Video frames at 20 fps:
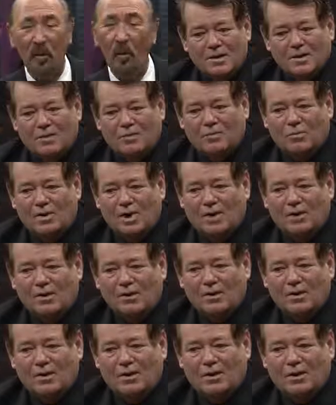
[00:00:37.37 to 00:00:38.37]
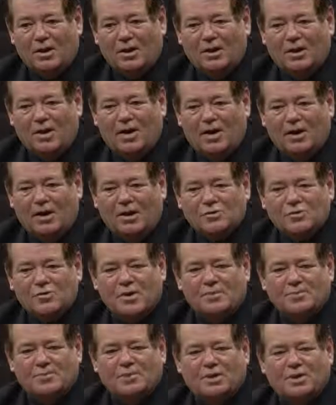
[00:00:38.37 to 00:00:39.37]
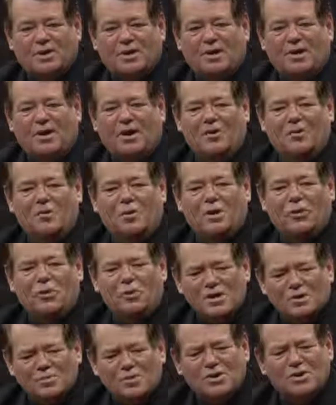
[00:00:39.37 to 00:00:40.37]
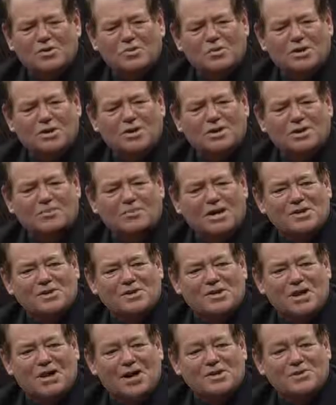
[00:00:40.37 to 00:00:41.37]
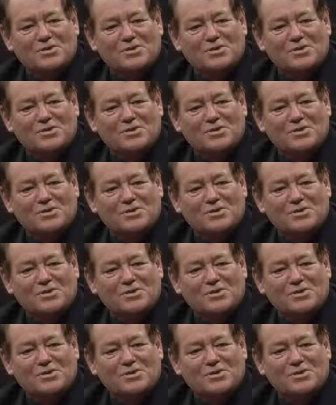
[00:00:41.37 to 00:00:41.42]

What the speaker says: One is a Grand Master of Magic, and that's very special.